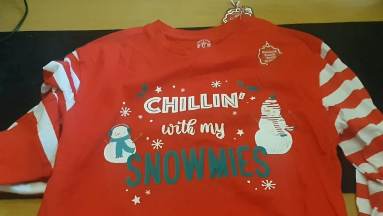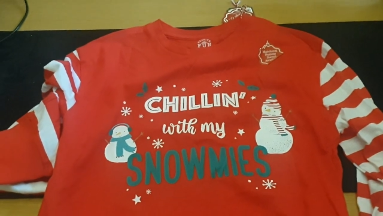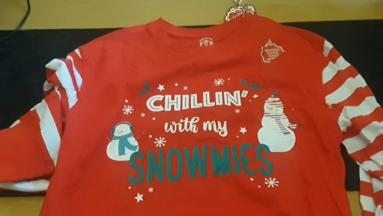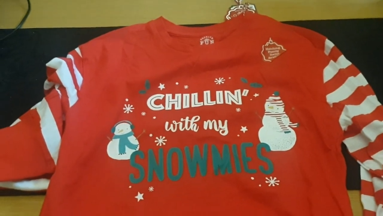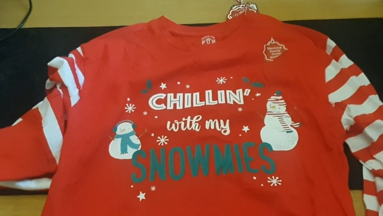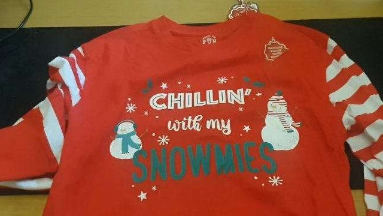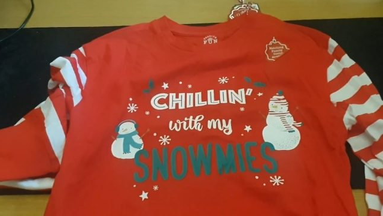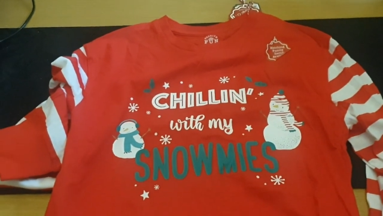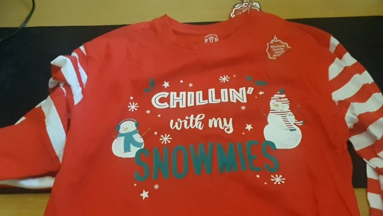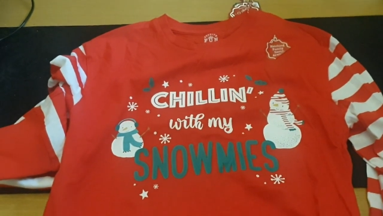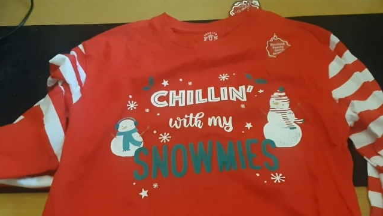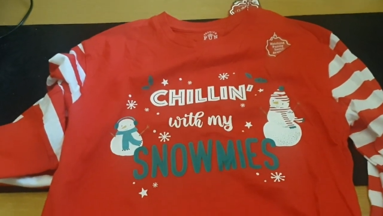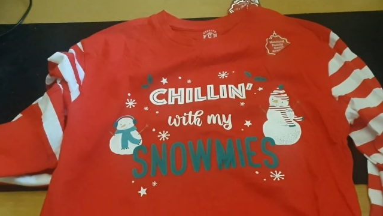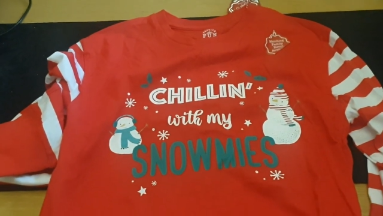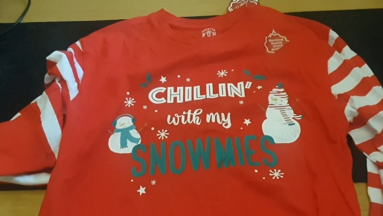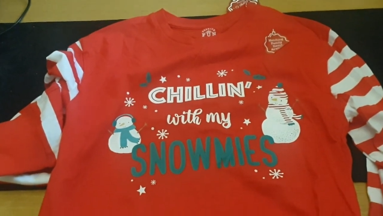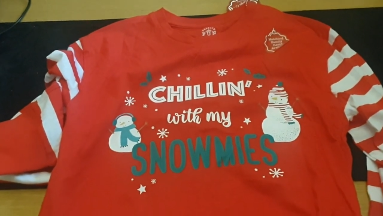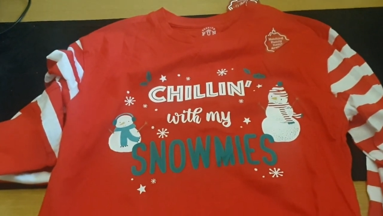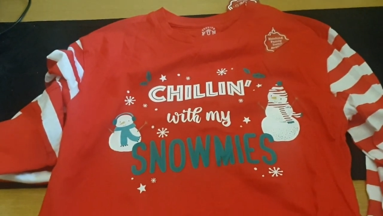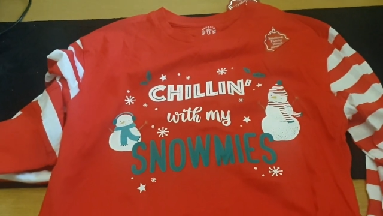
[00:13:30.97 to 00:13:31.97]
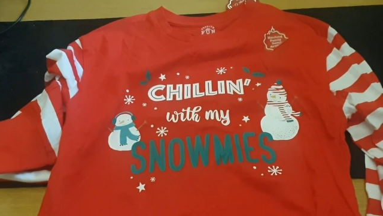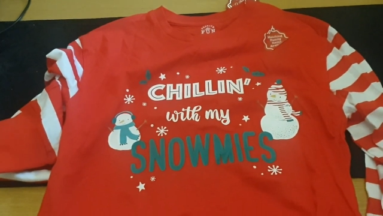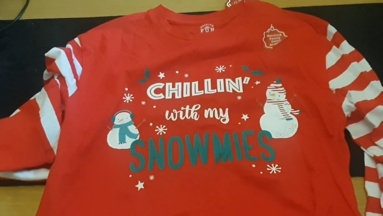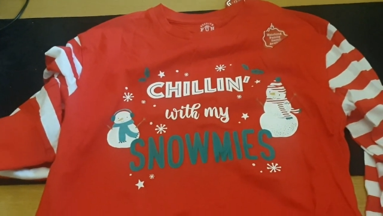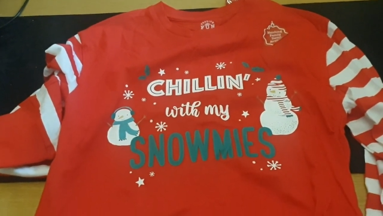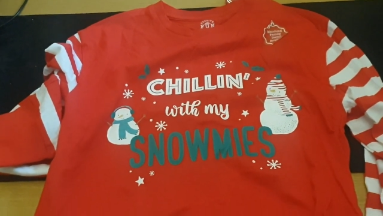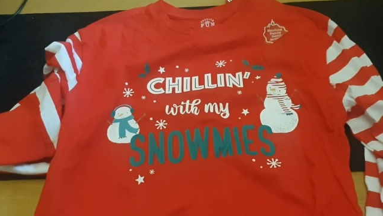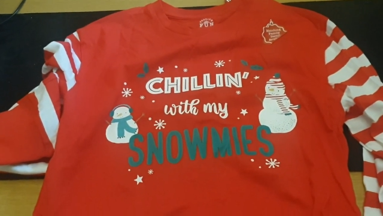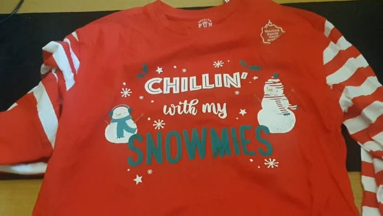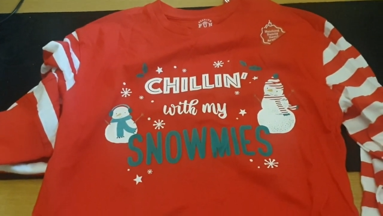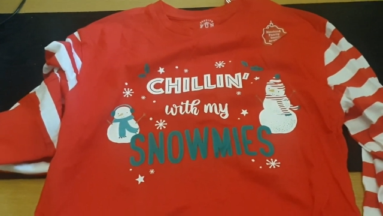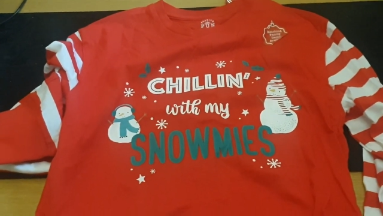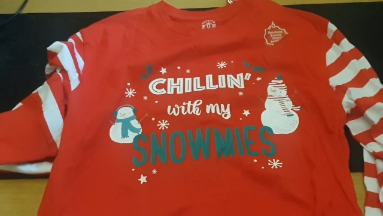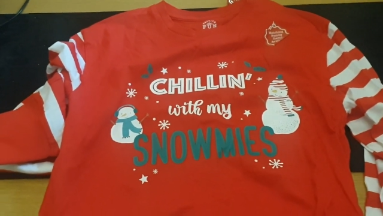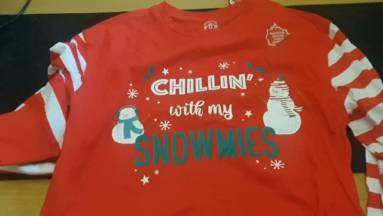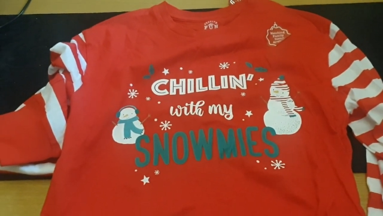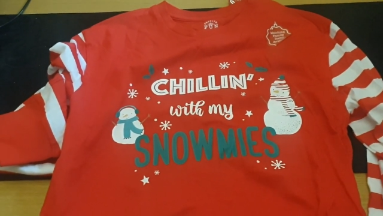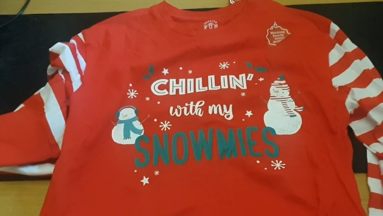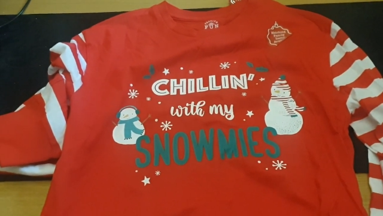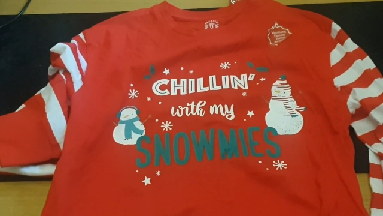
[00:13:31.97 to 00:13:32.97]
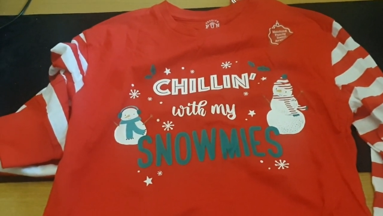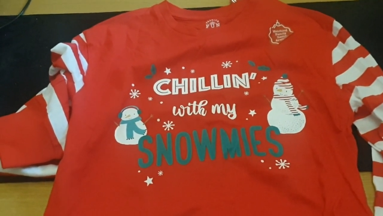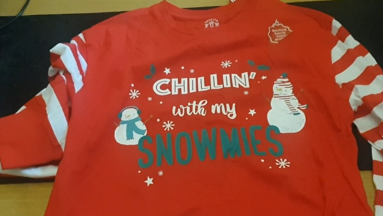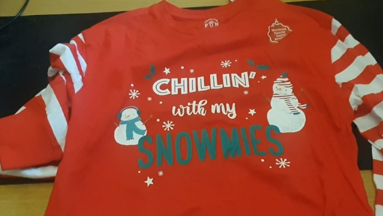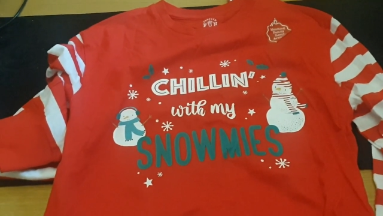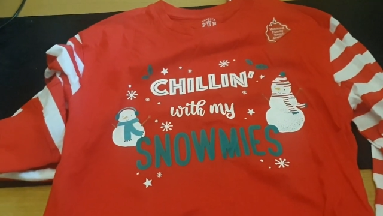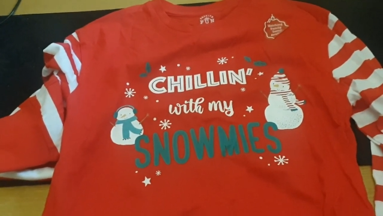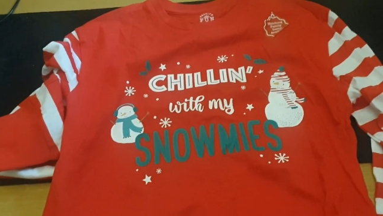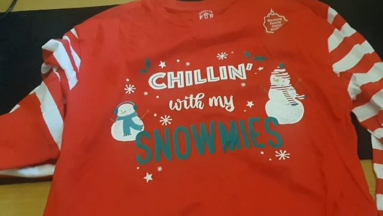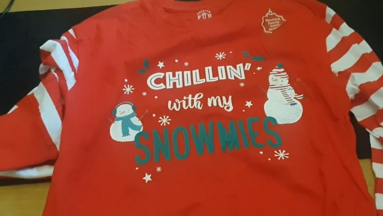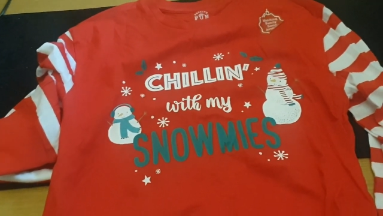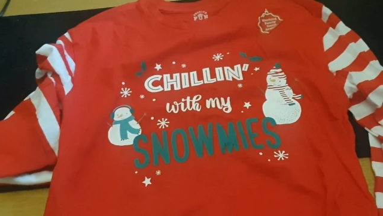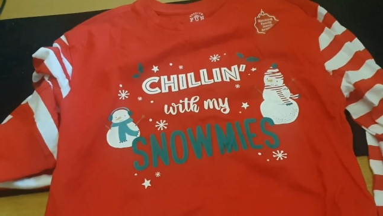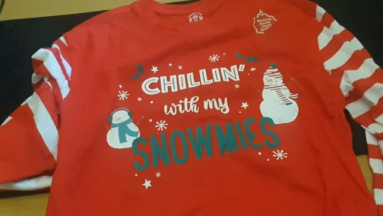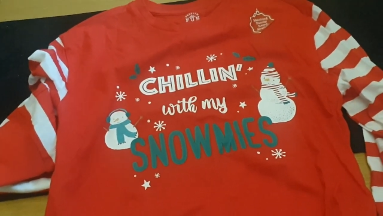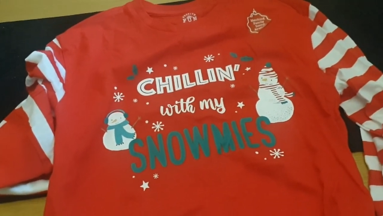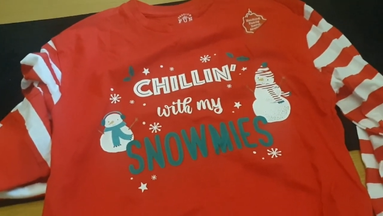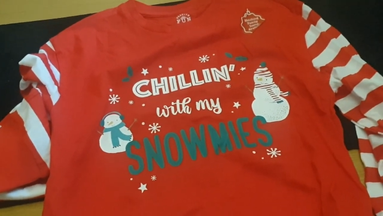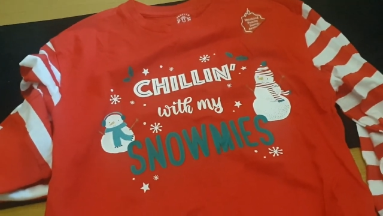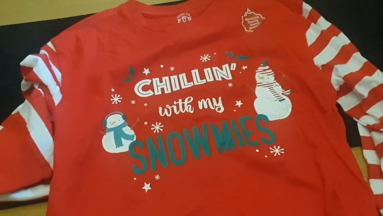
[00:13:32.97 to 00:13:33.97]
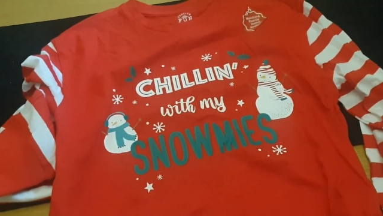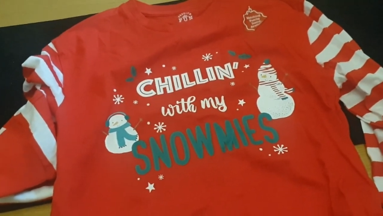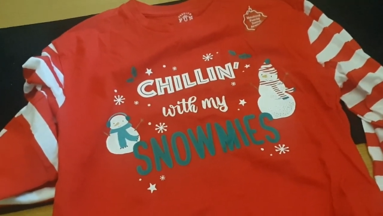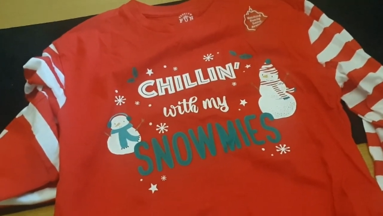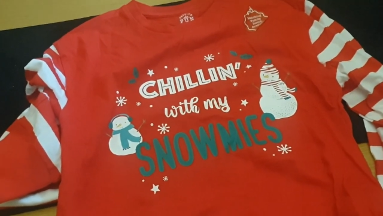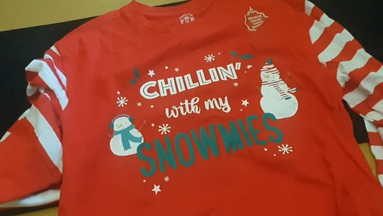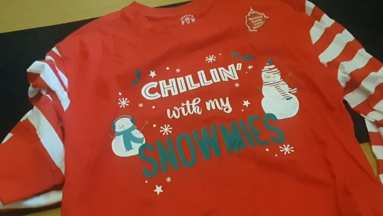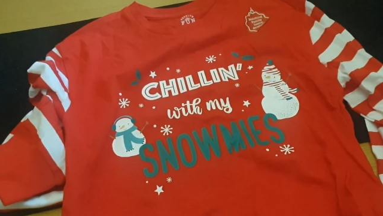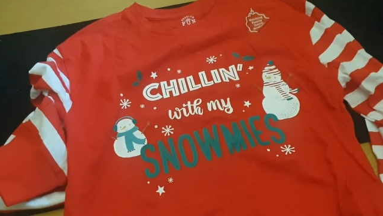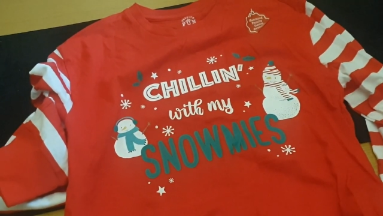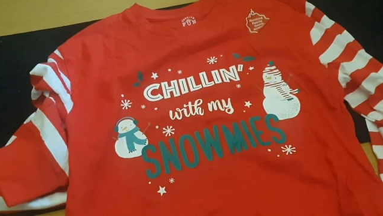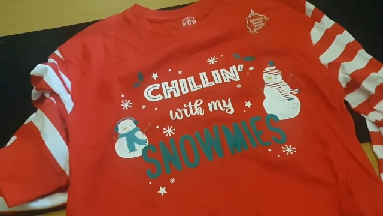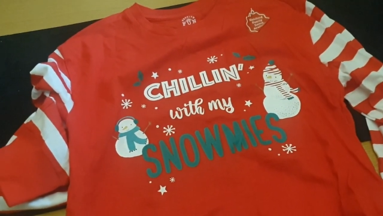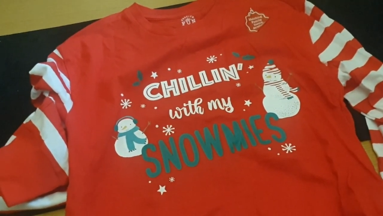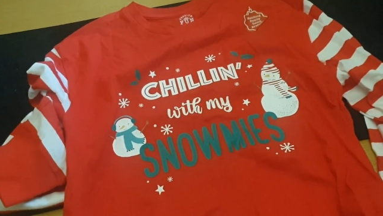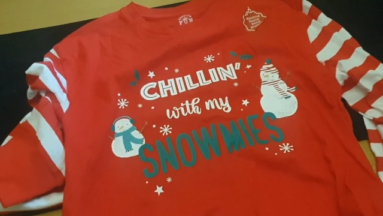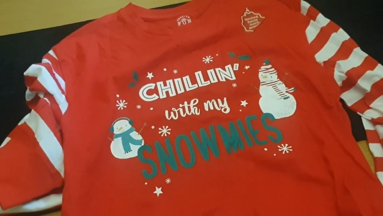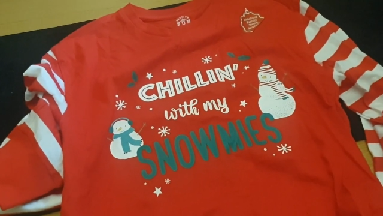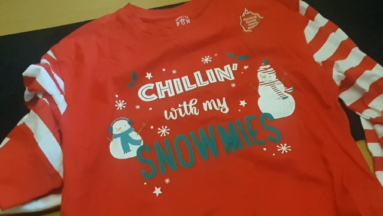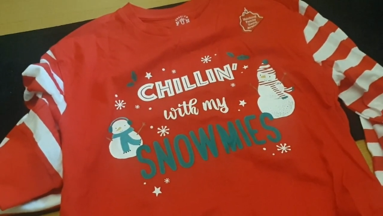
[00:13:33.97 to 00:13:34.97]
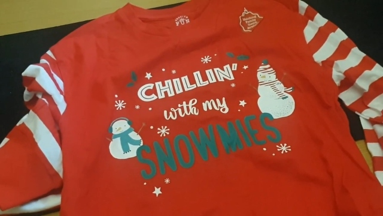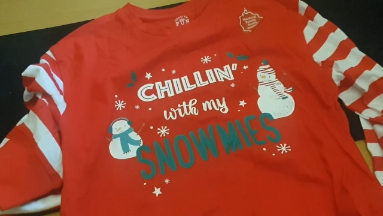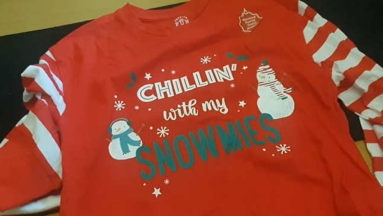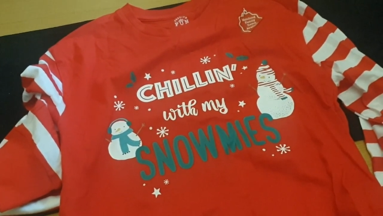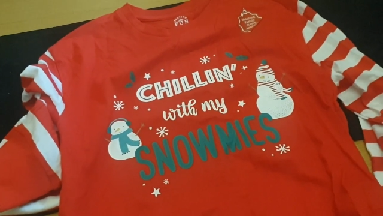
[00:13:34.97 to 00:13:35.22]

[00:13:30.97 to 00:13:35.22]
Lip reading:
Nobody's mouth can be seen.